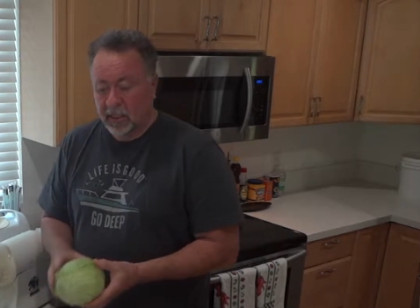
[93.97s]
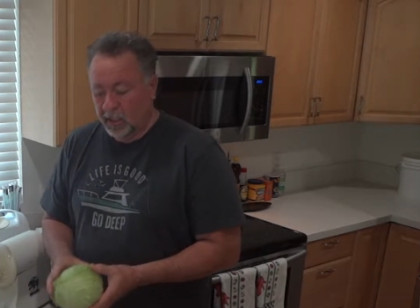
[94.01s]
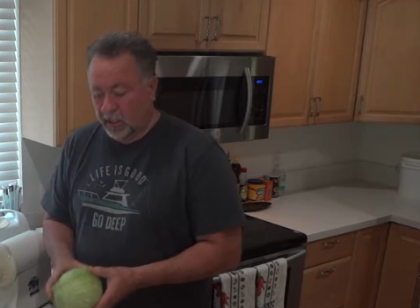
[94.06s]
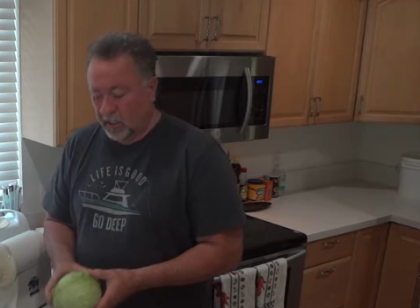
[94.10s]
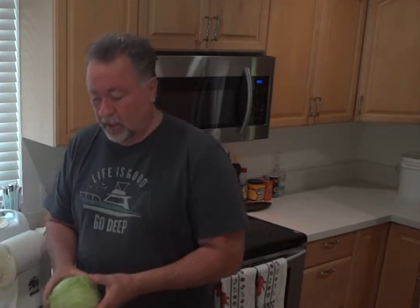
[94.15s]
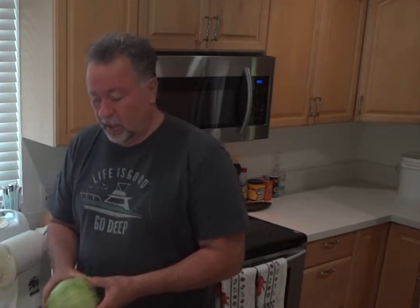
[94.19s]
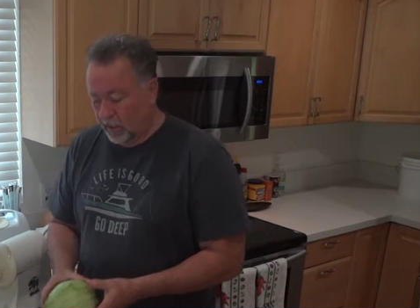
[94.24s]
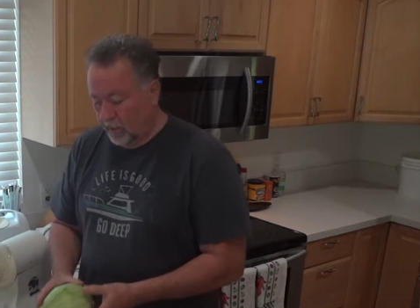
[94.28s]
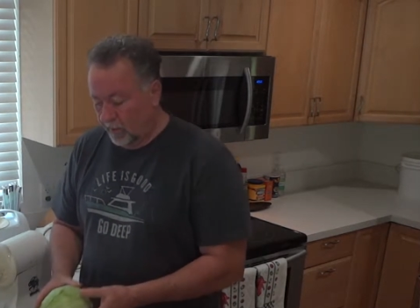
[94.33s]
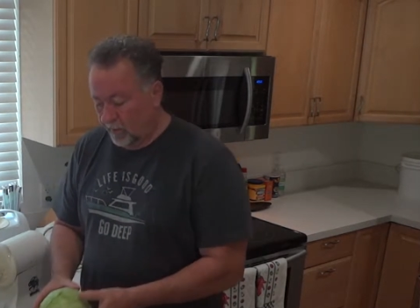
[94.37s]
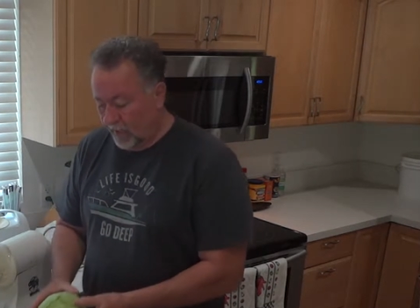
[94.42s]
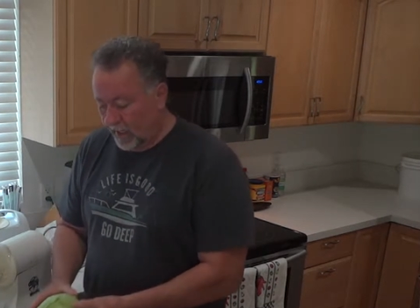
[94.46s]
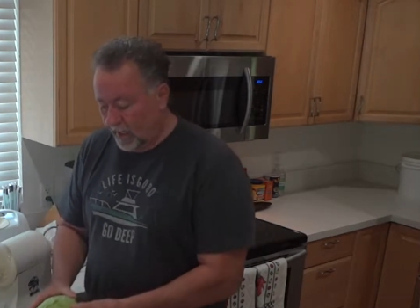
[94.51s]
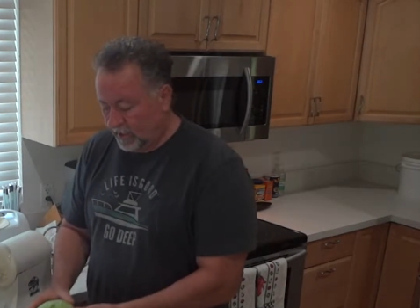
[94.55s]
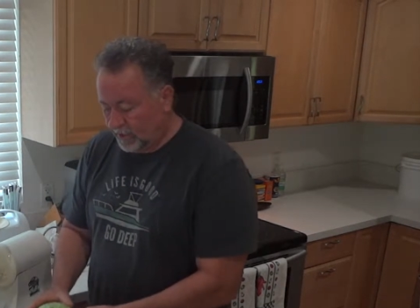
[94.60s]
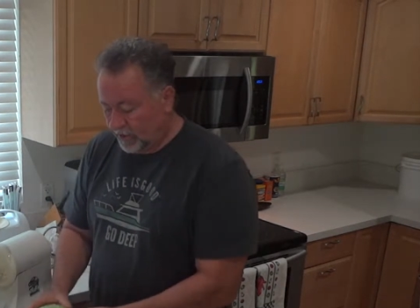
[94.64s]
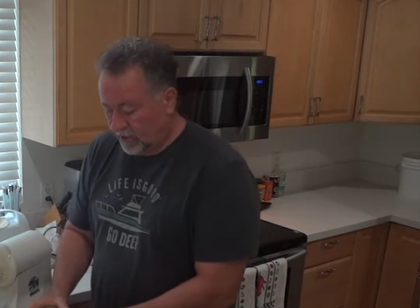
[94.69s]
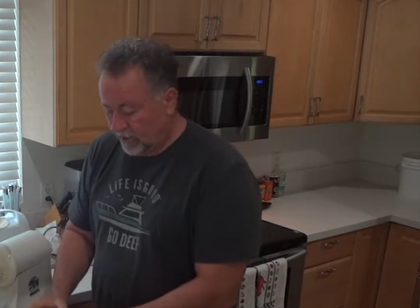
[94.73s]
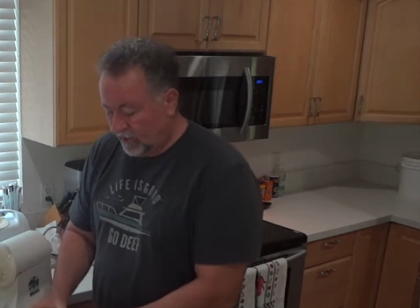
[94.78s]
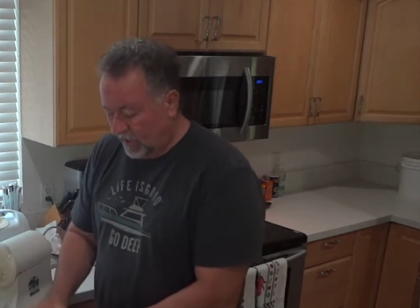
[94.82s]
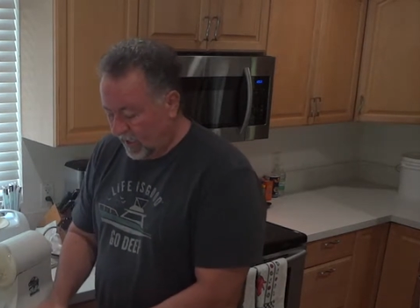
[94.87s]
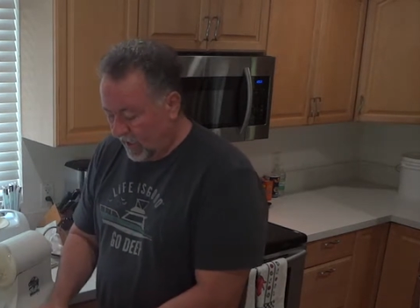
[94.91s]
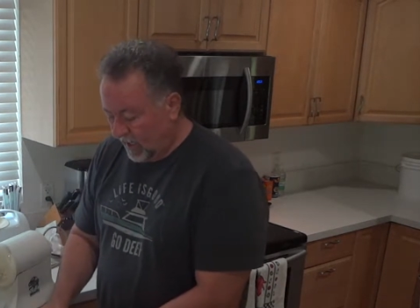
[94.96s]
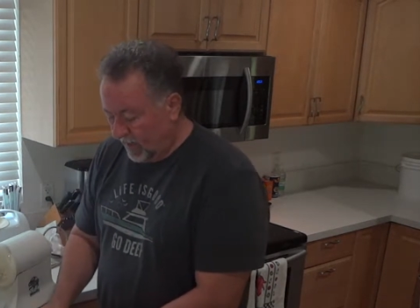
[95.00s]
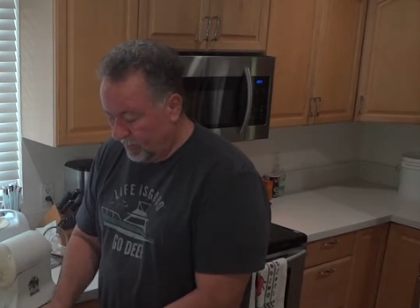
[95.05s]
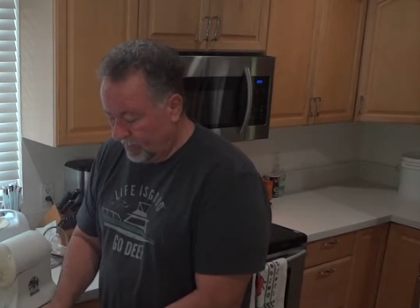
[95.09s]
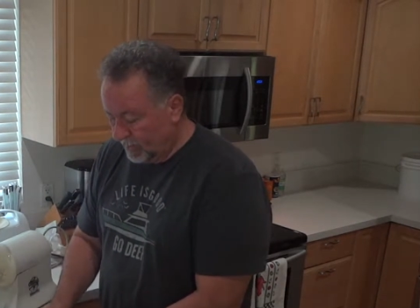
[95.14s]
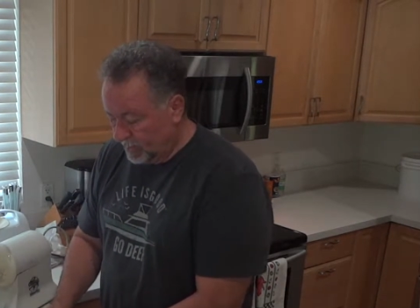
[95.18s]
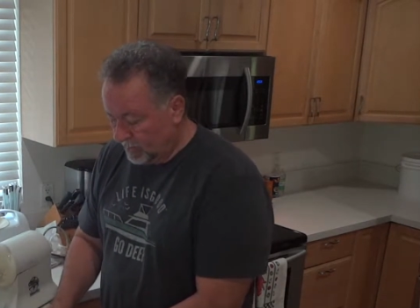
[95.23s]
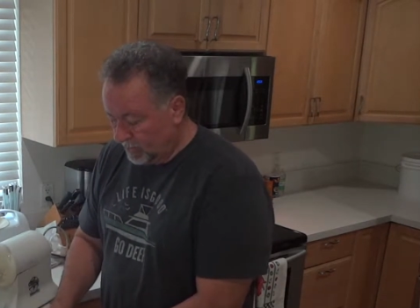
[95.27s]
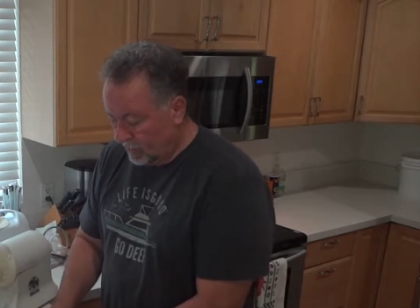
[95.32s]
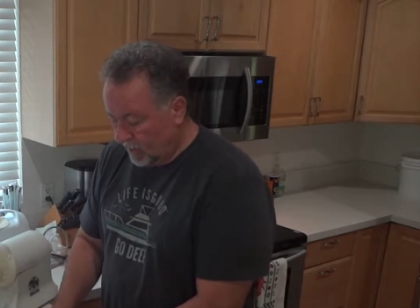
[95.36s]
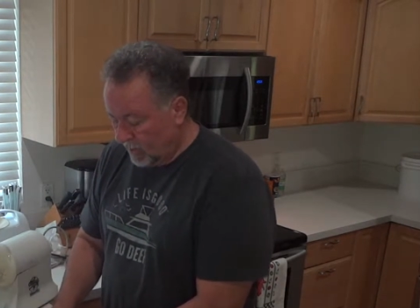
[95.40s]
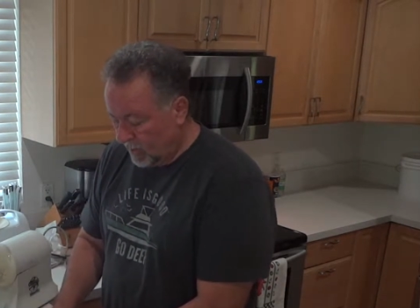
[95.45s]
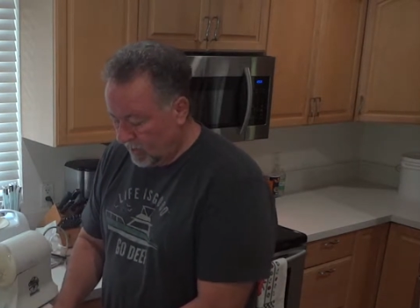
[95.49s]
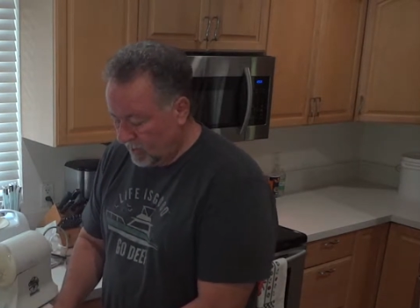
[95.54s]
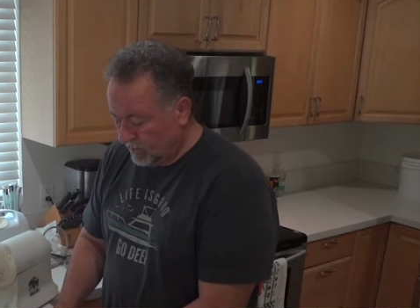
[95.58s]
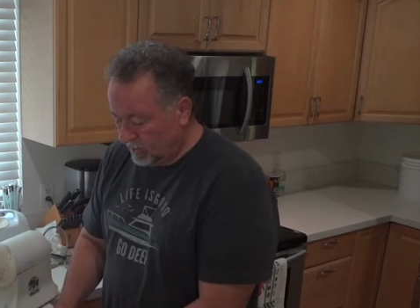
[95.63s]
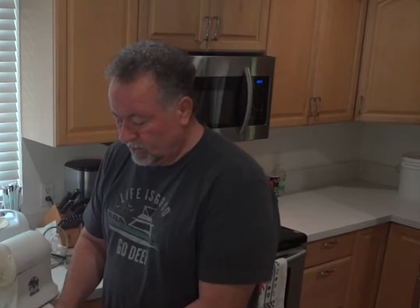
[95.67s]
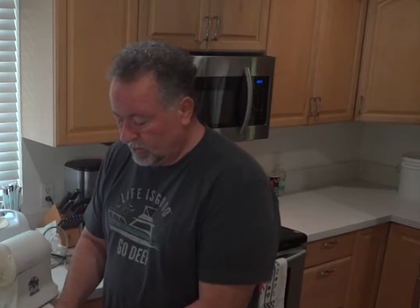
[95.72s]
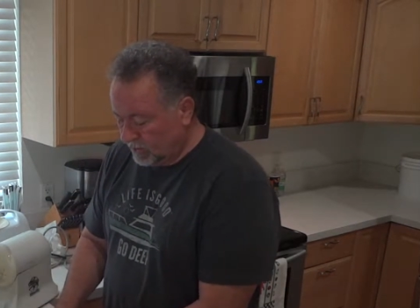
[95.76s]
you can imagine cabbage, right?